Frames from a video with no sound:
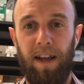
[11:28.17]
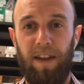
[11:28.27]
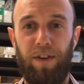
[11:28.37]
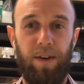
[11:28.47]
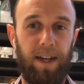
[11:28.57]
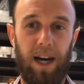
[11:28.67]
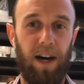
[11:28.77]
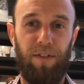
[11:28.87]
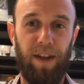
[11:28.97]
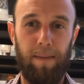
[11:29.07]
If you need
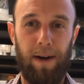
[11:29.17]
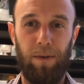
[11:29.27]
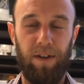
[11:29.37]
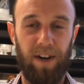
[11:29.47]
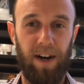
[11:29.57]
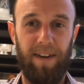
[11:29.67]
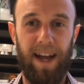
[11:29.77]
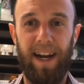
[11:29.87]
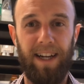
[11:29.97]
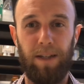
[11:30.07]
half the amount of
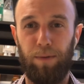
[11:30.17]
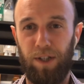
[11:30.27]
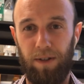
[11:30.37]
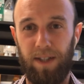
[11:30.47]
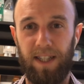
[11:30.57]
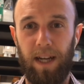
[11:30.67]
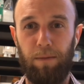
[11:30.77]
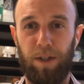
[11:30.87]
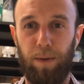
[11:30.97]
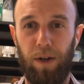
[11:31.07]
RNA to produce the same
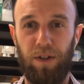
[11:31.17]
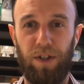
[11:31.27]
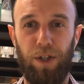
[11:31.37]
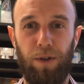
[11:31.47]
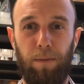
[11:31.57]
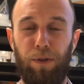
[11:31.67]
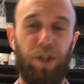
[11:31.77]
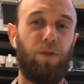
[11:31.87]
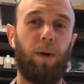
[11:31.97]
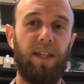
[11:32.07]
response, you can
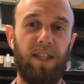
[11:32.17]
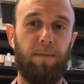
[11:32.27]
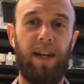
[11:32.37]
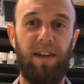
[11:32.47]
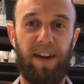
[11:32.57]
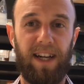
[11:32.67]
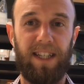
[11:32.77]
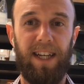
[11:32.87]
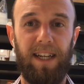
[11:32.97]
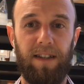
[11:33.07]
produce twice as many
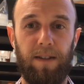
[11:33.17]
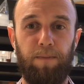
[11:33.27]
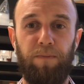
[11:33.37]
vaccines.